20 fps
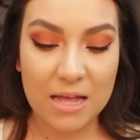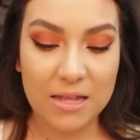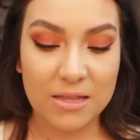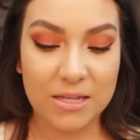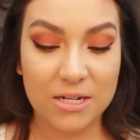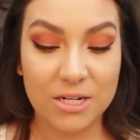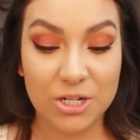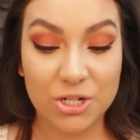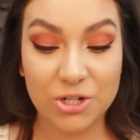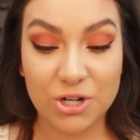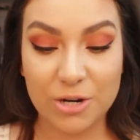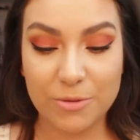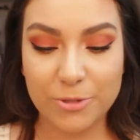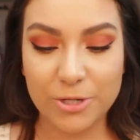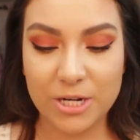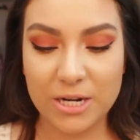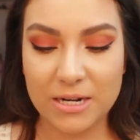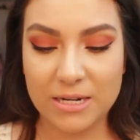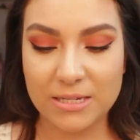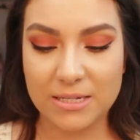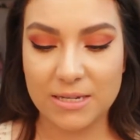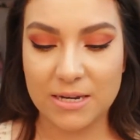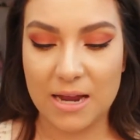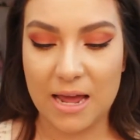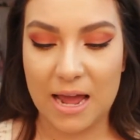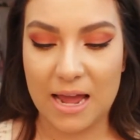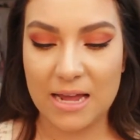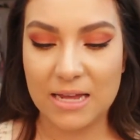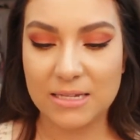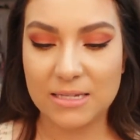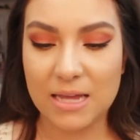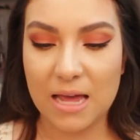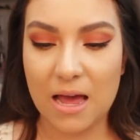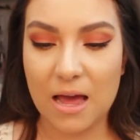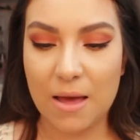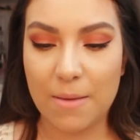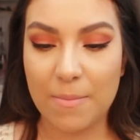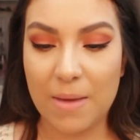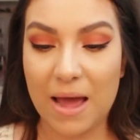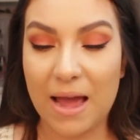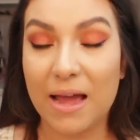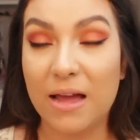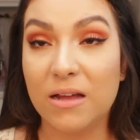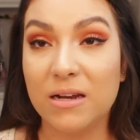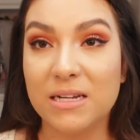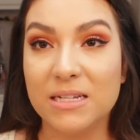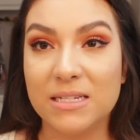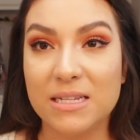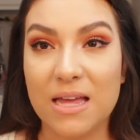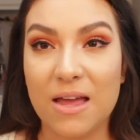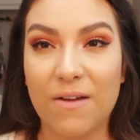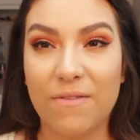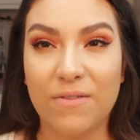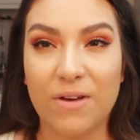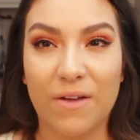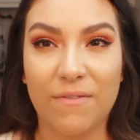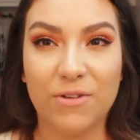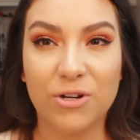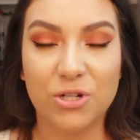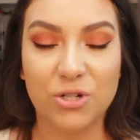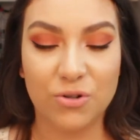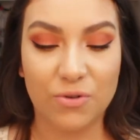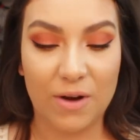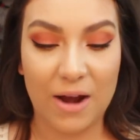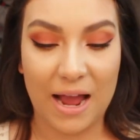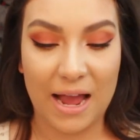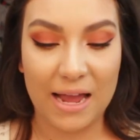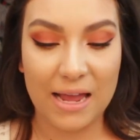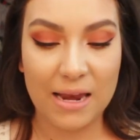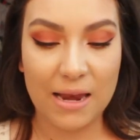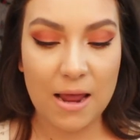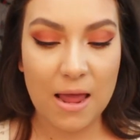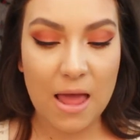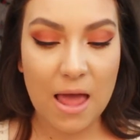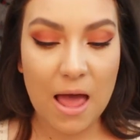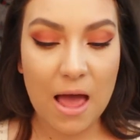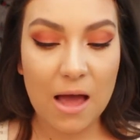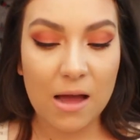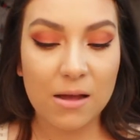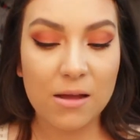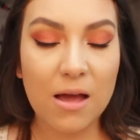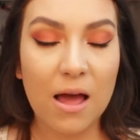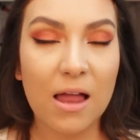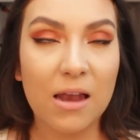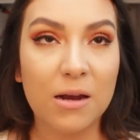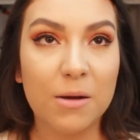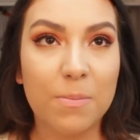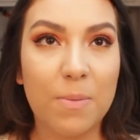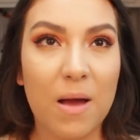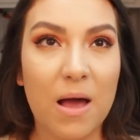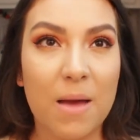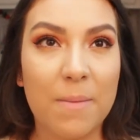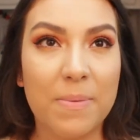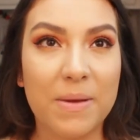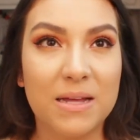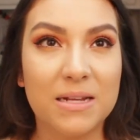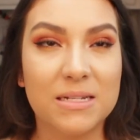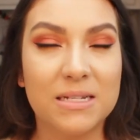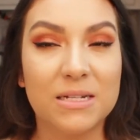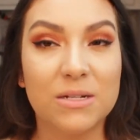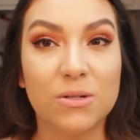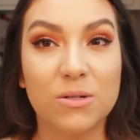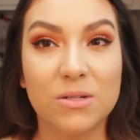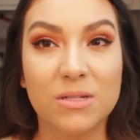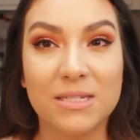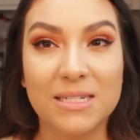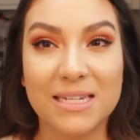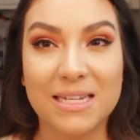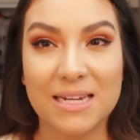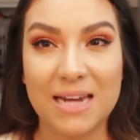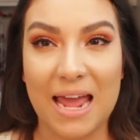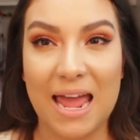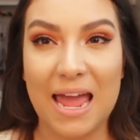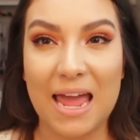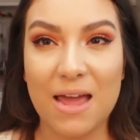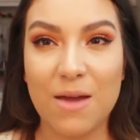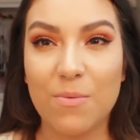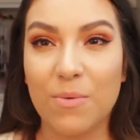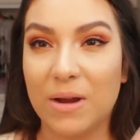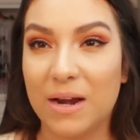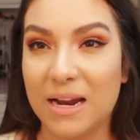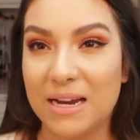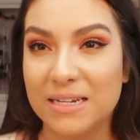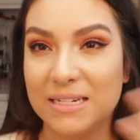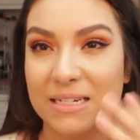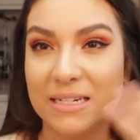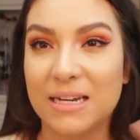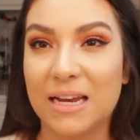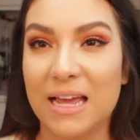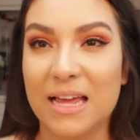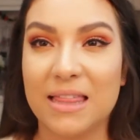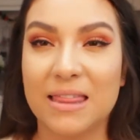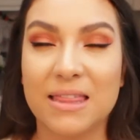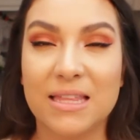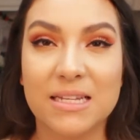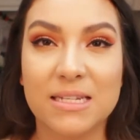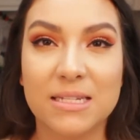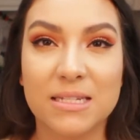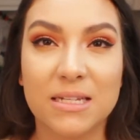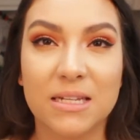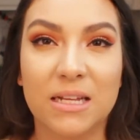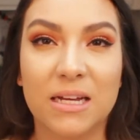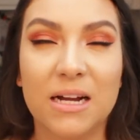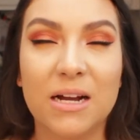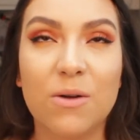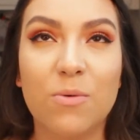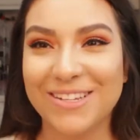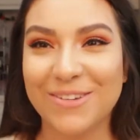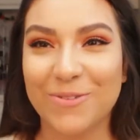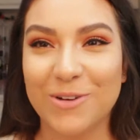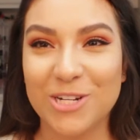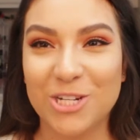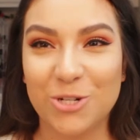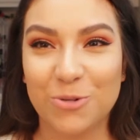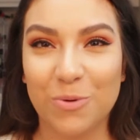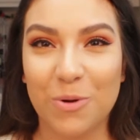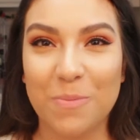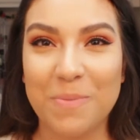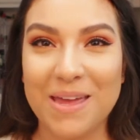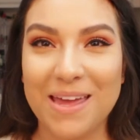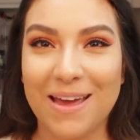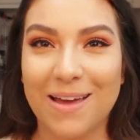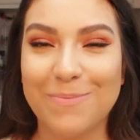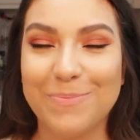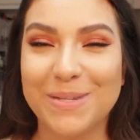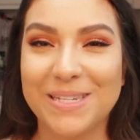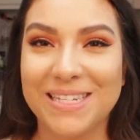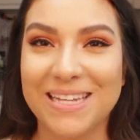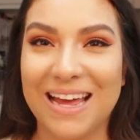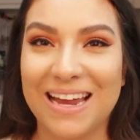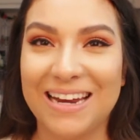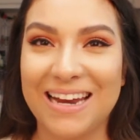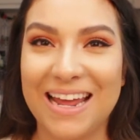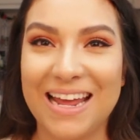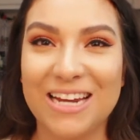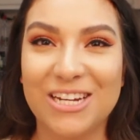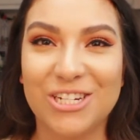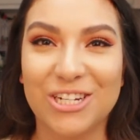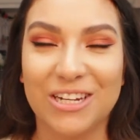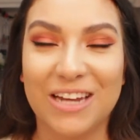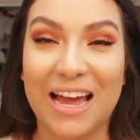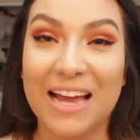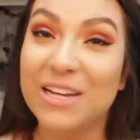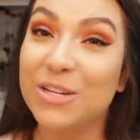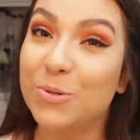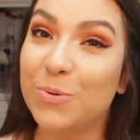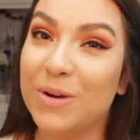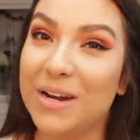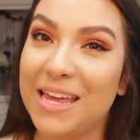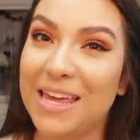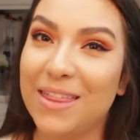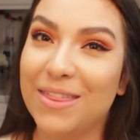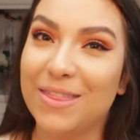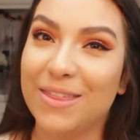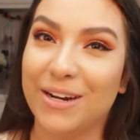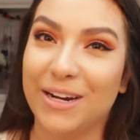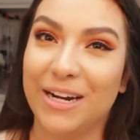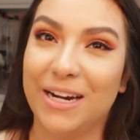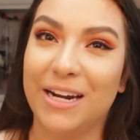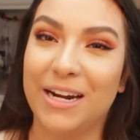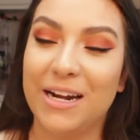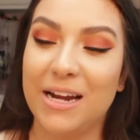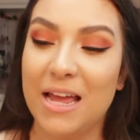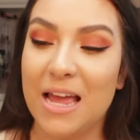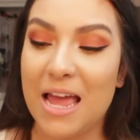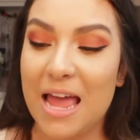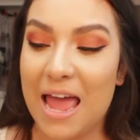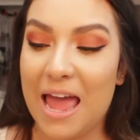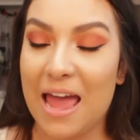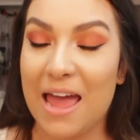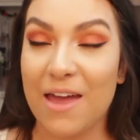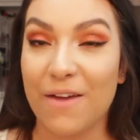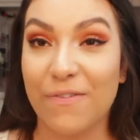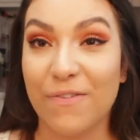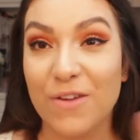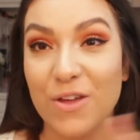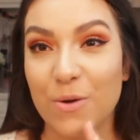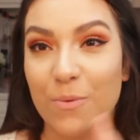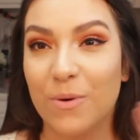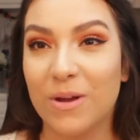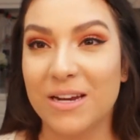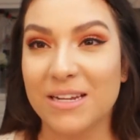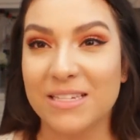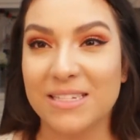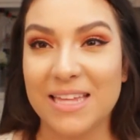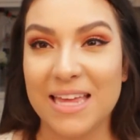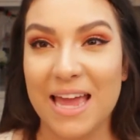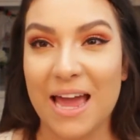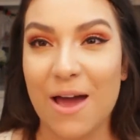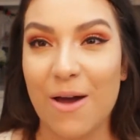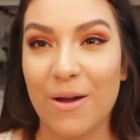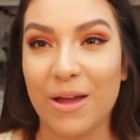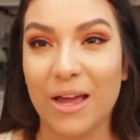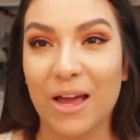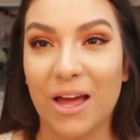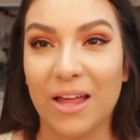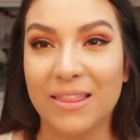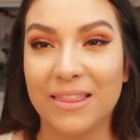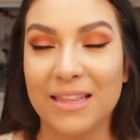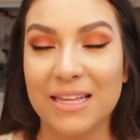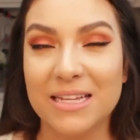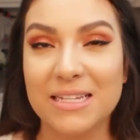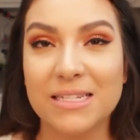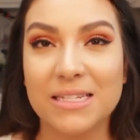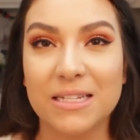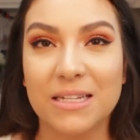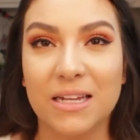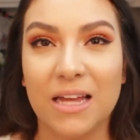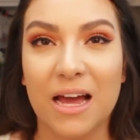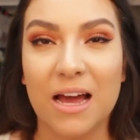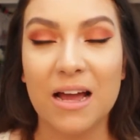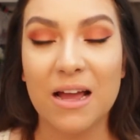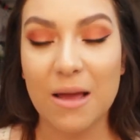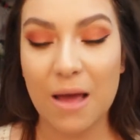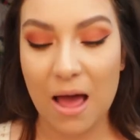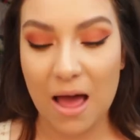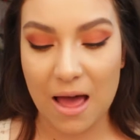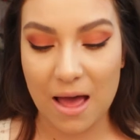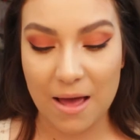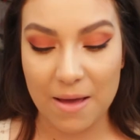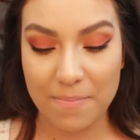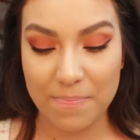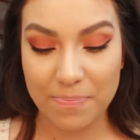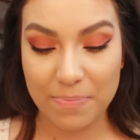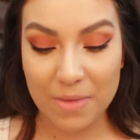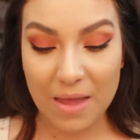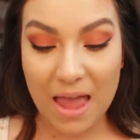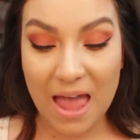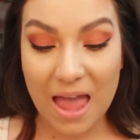The description is nice. Um, I honestly have never tried ColourPop until today when I did like this look, which will be up Sunday, July twenty-third, if you want to see how I got this look. Um,